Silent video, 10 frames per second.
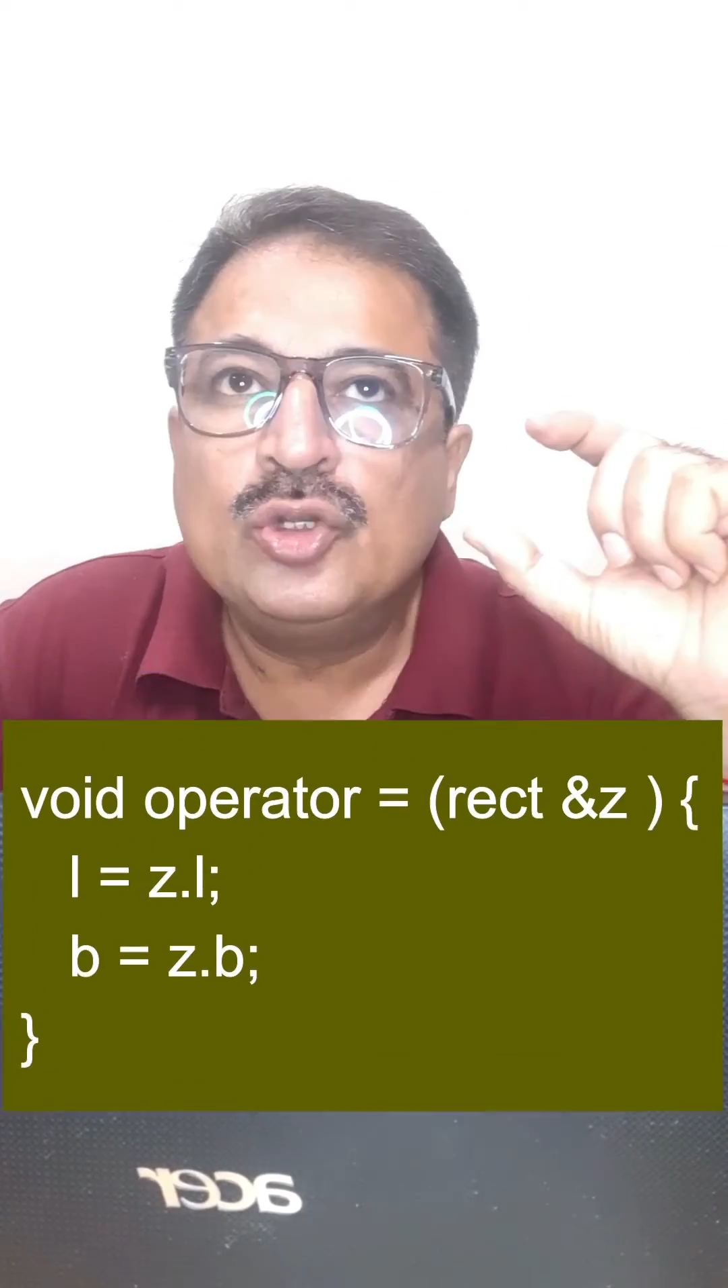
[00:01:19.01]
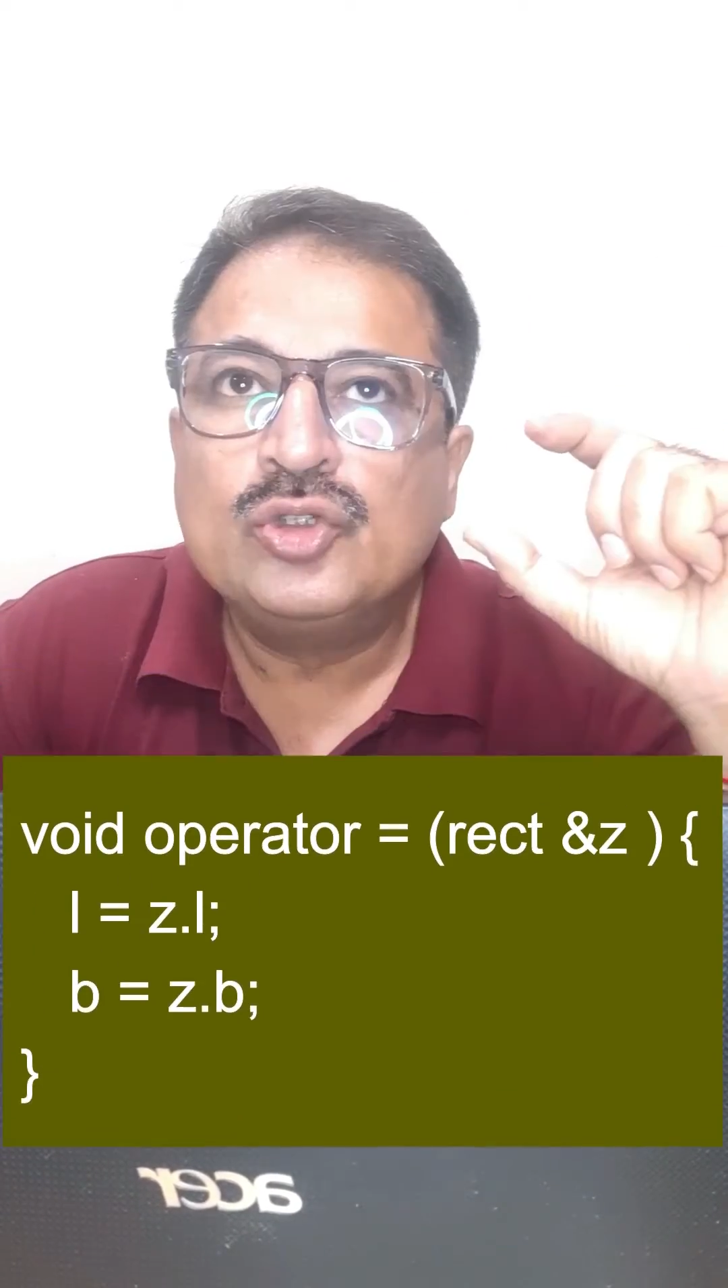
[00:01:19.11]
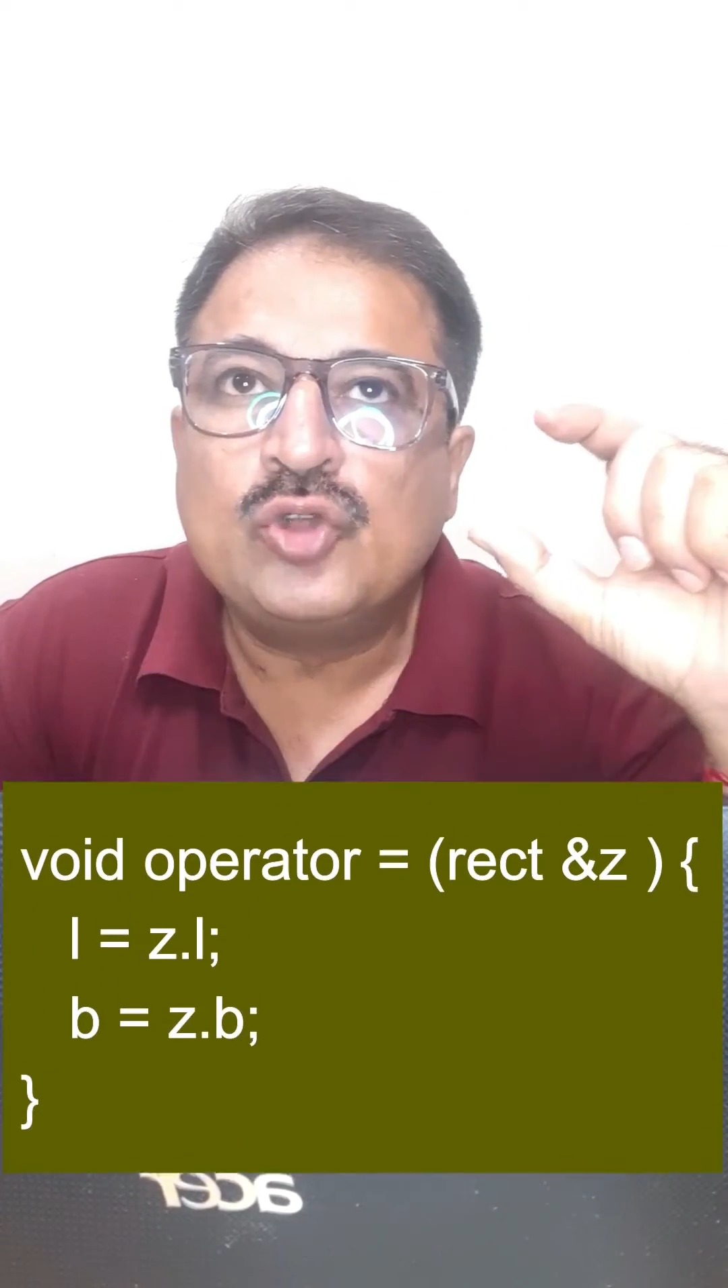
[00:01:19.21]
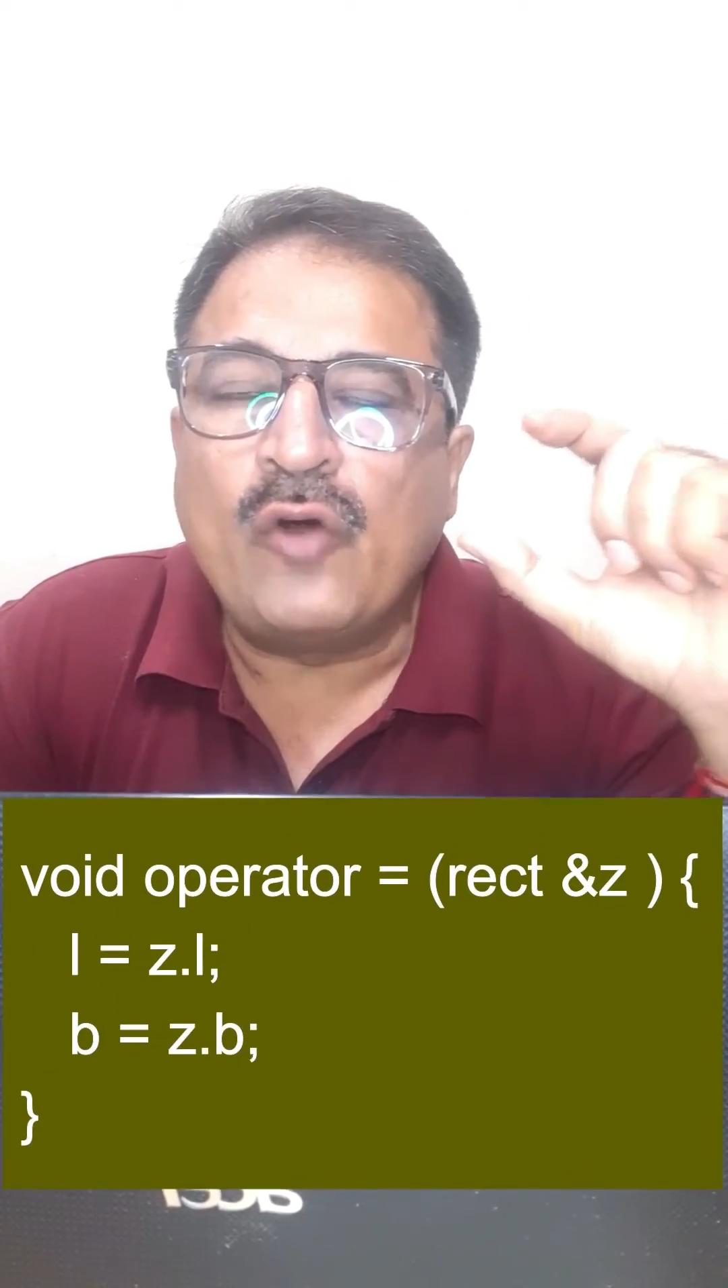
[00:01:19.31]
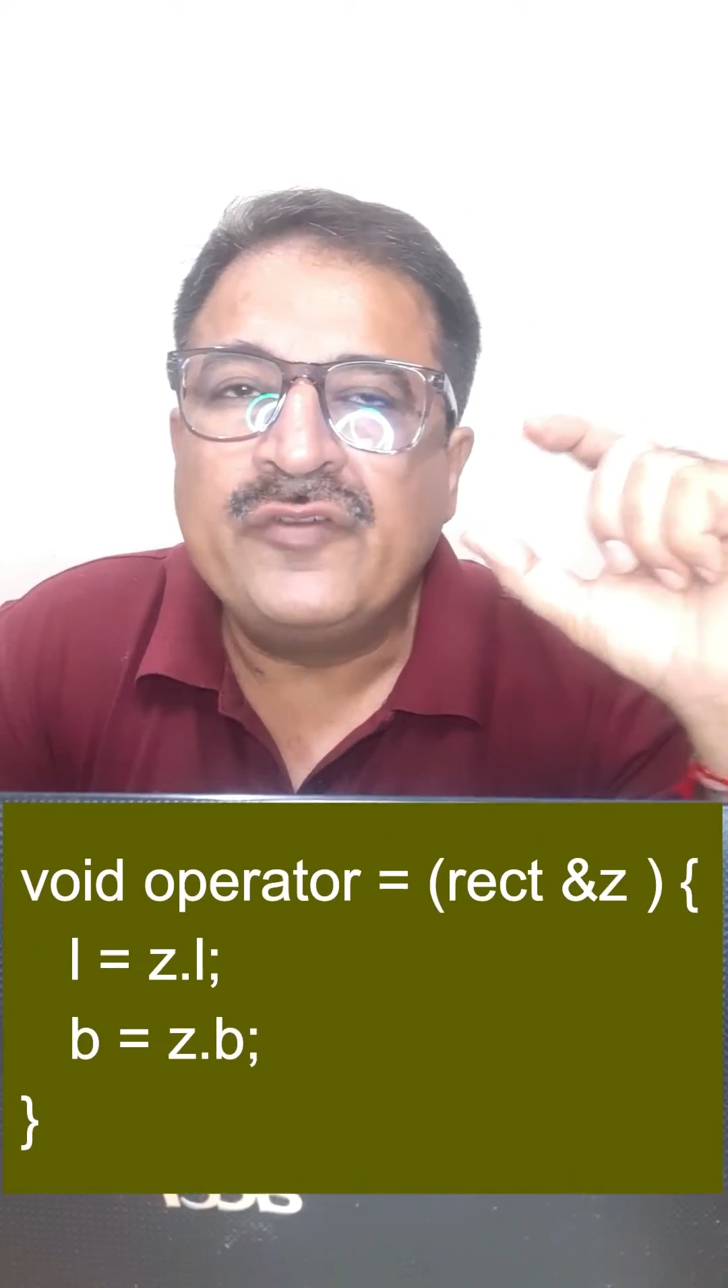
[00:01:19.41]

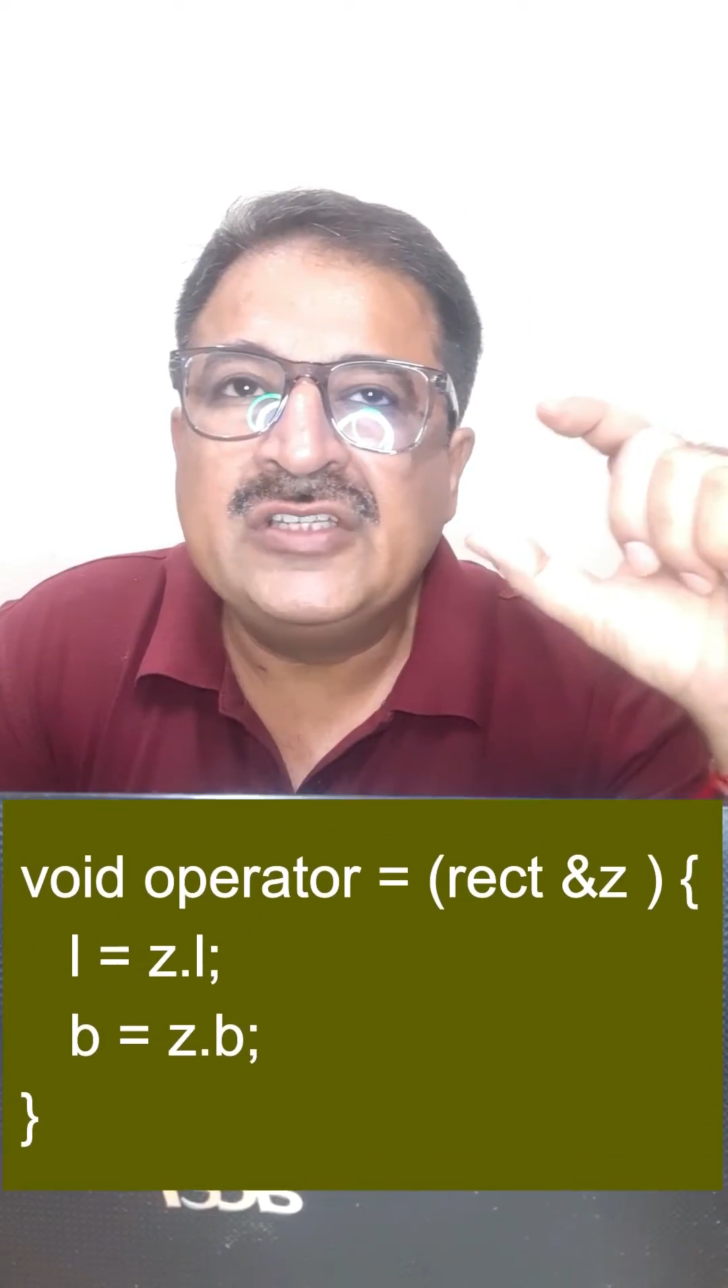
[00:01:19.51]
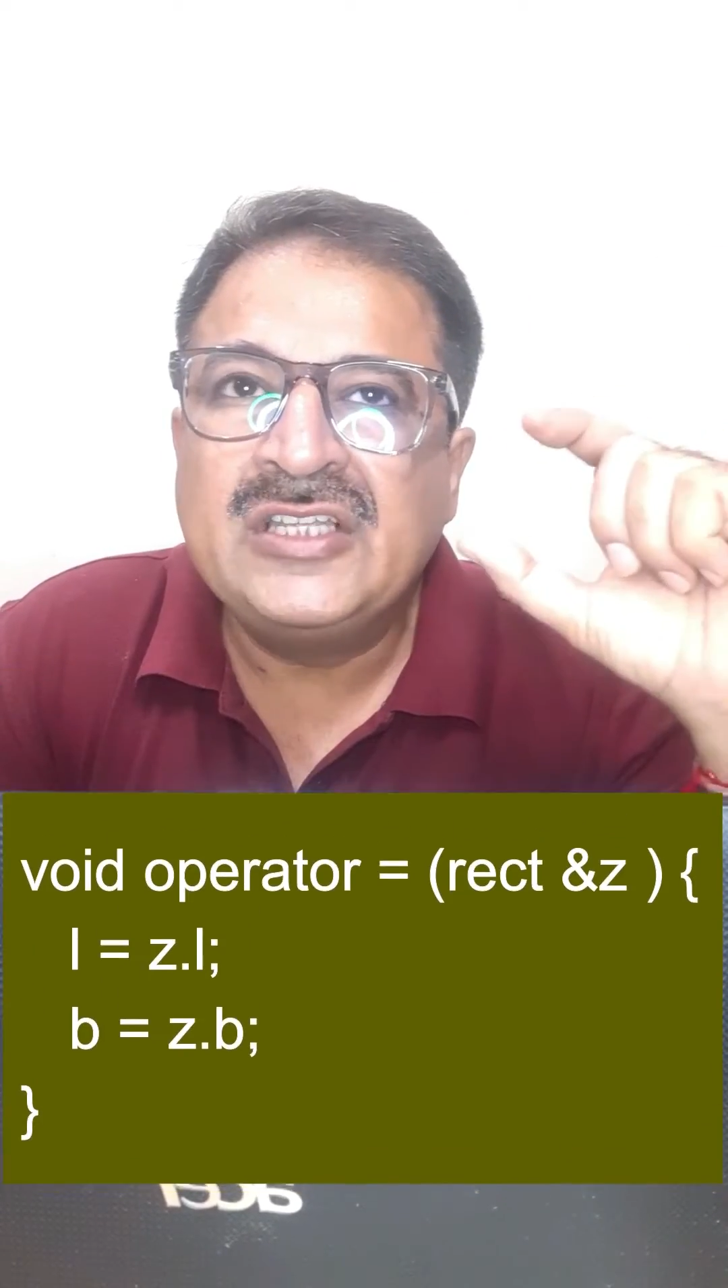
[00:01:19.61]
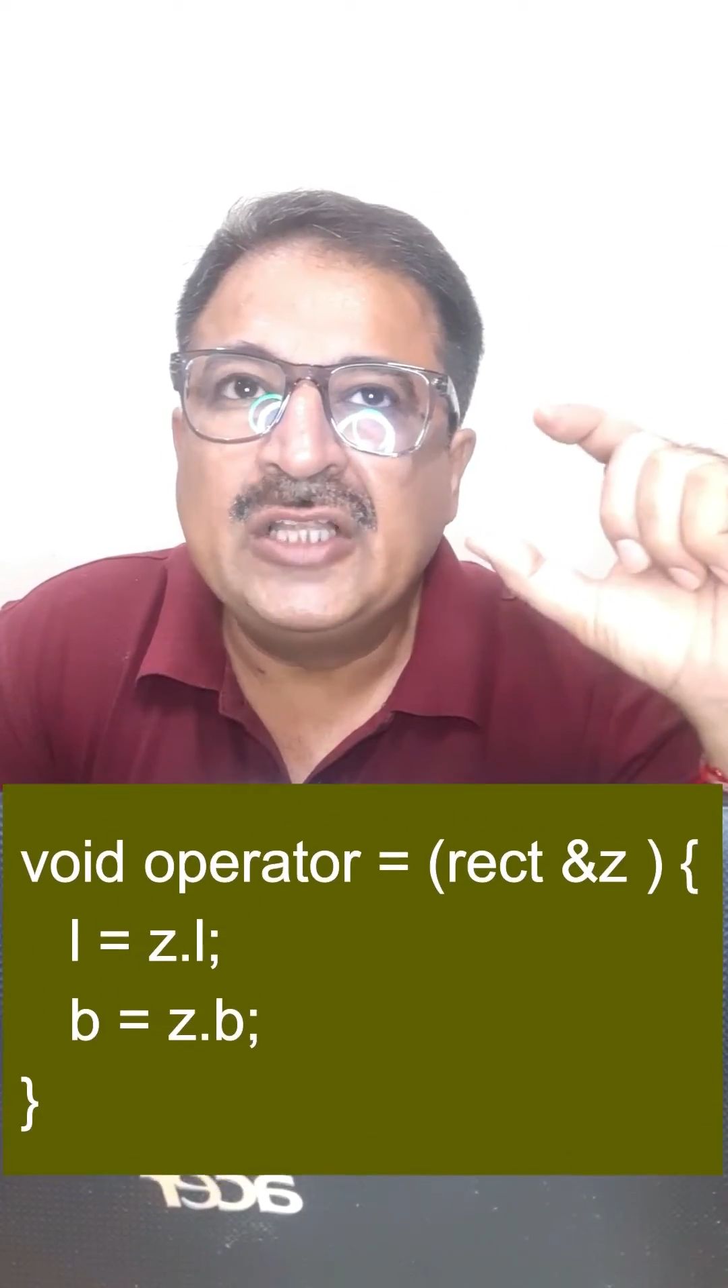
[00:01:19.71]
So, obviously,